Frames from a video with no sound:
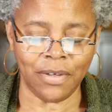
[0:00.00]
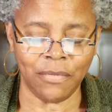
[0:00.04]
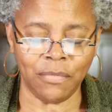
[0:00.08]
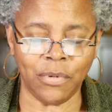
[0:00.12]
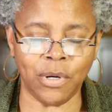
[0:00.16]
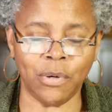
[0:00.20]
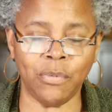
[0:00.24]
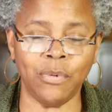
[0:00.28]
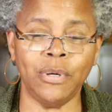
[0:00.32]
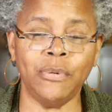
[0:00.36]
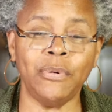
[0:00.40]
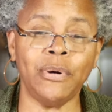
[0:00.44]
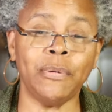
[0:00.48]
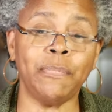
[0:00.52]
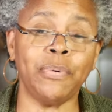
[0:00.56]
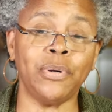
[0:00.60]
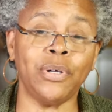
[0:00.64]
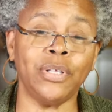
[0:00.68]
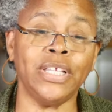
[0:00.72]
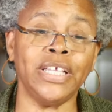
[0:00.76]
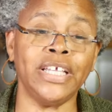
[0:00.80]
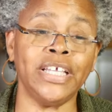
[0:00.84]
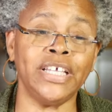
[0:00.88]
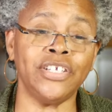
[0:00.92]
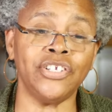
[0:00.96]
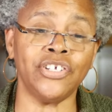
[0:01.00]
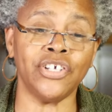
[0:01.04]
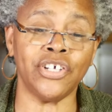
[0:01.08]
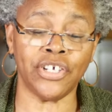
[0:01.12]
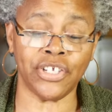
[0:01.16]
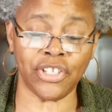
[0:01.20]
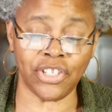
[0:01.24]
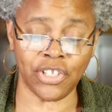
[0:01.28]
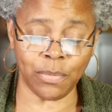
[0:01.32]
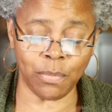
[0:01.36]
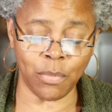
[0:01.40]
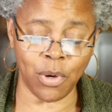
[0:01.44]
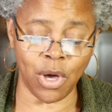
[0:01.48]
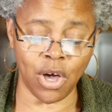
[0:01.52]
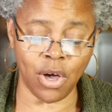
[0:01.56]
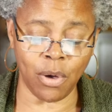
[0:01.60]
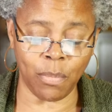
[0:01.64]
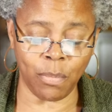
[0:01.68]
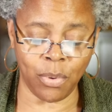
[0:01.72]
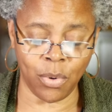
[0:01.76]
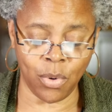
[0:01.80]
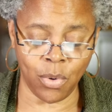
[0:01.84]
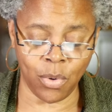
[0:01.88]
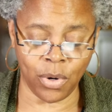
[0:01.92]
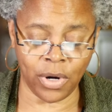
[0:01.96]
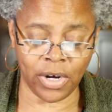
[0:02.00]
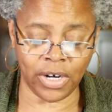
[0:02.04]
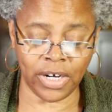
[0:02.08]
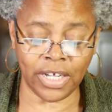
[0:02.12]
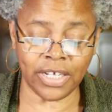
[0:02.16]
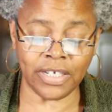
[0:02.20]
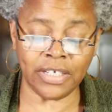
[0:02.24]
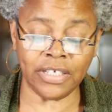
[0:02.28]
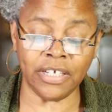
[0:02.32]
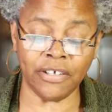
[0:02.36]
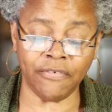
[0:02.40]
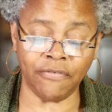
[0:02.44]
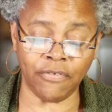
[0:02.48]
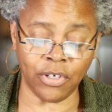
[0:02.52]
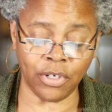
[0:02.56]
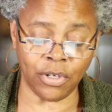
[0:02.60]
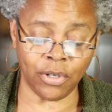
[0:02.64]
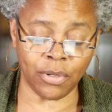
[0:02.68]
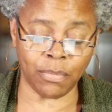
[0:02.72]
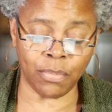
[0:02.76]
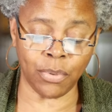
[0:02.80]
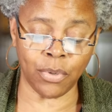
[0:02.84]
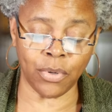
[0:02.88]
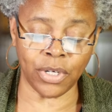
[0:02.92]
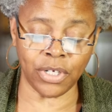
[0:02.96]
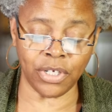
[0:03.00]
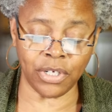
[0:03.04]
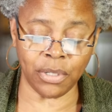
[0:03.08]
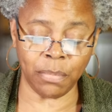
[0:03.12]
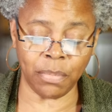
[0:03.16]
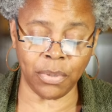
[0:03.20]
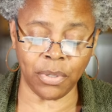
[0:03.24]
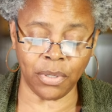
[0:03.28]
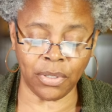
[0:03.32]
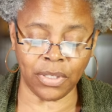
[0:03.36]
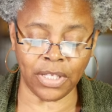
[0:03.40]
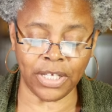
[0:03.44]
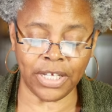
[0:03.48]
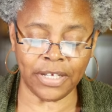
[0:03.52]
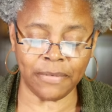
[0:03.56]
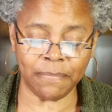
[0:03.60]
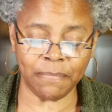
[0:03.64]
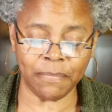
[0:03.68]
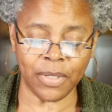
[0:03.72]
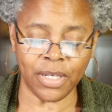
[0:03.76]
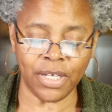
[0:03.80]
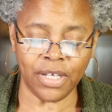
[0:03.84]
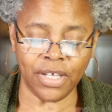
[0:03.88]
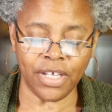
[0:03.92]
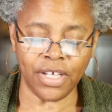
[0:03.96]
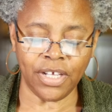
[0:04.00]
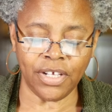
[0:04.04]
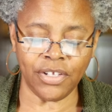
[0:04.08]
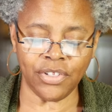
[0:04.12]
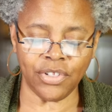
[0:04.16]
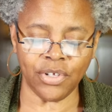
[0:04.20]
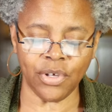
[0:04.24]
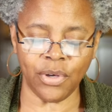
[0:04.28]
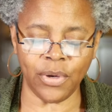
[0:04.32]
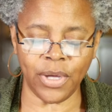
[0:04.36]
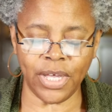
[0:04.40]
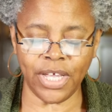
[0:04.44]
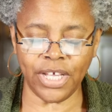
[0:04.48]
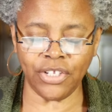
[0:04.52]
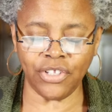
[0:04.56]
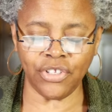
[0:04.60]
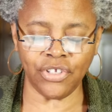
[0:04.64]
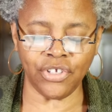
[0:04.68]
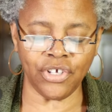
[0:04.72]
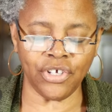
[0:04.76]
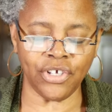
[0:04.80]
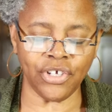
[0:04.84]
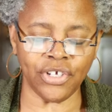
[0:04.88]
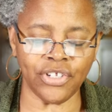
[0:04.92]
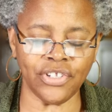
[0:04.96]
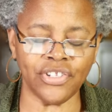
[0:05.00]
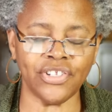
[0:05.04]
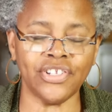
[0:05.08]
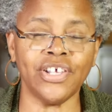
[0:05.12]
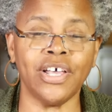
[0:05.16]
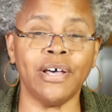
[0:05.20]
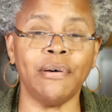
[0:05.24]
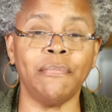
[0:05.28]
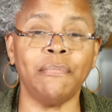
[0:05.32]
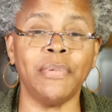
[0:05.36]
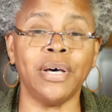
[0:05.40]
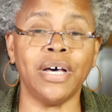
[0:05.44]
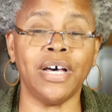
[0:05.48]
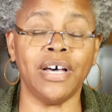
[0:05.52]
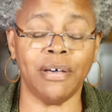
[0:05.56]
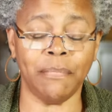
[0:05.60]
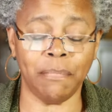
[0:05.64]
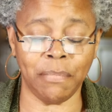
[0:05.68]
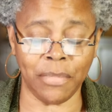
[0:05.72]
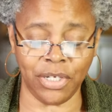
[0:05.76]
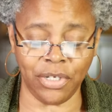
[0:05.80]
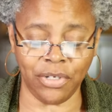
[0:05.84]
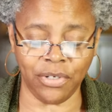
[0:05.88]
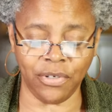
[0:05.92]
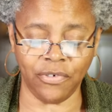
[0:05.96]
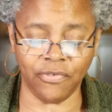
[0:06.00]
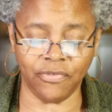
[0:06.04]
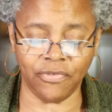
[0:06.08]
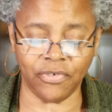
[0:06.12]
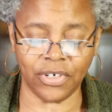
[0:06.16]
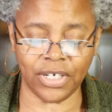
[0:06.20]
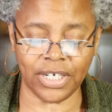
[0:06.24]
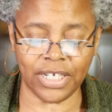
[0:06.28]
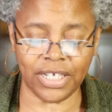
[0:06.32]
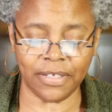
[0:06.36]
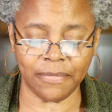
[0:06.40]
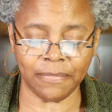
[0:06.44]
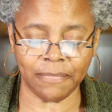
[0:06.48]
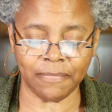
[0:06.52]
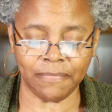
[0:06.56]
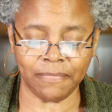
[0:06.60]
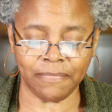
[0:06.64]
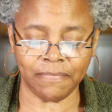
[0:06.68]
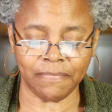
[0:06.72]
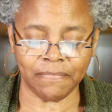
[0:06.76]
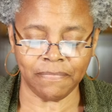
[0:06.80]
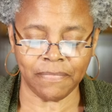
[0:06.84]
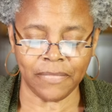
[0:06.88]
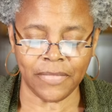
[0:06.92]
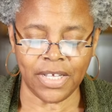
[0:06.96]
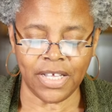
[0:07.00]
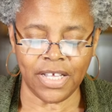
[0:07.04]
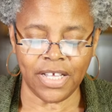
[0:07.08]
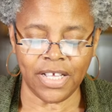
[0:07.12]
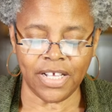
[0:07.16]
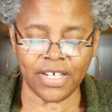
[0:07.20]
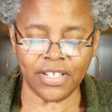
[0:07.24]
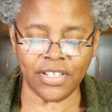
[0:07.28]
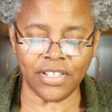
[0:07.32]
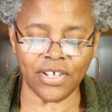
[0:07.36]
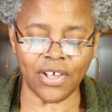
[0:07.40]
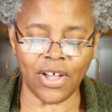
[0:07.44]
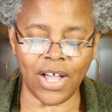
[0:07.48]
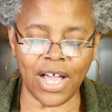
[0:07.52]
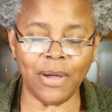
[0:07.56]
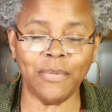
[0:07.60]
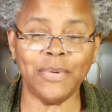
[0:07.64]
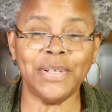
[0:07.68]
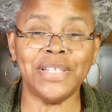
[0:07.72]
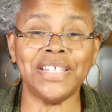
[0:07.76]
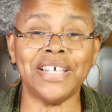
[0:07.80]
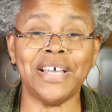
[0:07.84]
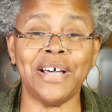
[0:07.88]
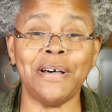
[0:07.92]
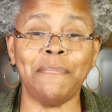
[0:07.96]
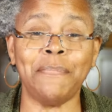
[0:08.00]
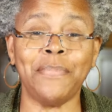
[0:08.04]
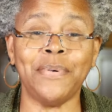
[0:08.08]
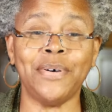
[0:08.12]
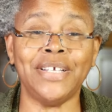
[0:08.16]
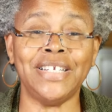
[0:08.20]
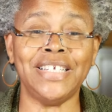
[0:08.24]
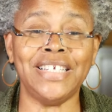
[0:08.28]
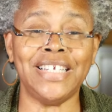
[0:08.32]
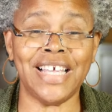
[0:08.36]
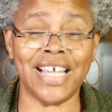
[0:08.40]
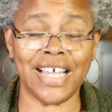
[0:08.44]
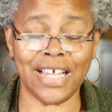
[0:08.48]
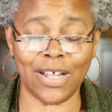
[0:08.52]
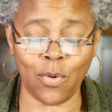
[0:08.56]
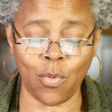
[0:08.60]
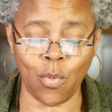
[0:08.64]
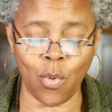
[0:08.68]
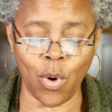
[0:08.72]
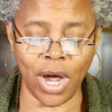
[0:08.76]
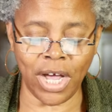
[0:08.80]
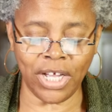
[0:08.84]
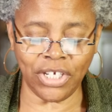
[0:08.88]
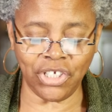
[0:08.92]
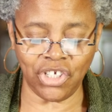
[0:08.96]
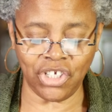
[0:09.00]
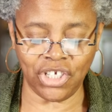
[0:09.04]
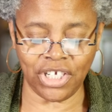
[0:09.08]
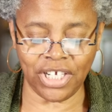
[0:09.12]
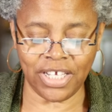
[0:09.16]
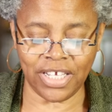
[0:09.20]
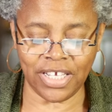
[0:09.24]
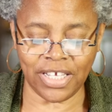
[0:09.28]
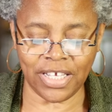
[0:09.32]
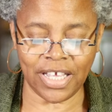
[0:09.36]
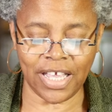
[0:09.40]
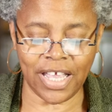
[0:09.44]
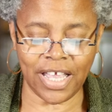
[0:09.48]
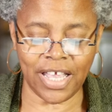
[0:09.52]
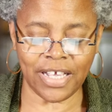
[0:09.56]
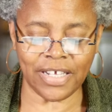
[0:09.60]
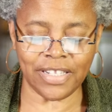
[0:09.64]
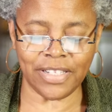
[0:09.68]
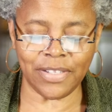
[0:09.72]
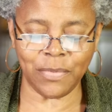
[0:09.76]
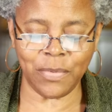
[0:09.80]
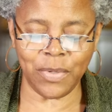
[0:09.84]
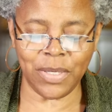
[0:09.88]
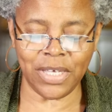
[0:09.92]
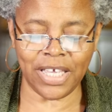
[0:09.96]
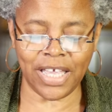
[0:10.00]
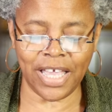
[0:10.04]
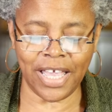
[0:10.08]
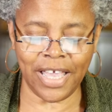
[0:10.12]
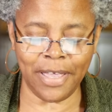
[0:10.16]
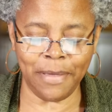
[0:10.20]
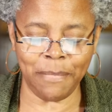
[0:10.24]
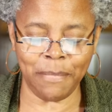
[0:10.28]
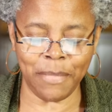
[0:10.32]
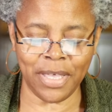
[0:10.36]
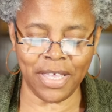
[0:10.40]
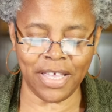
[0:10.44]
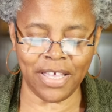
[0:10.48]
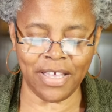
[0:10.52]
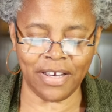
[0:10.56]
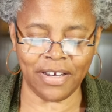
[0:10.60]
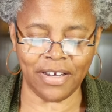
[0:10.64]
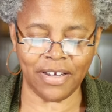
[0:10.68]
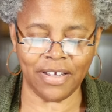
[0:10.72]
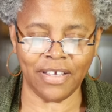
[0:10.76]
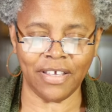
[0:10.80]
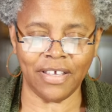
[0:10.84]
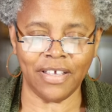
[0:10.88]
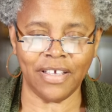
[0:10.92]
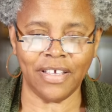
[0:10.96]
But we were pulling into a small port, a difficult port to pull in. And so it took some maneuvering. And so I was up on deck watching as we came in,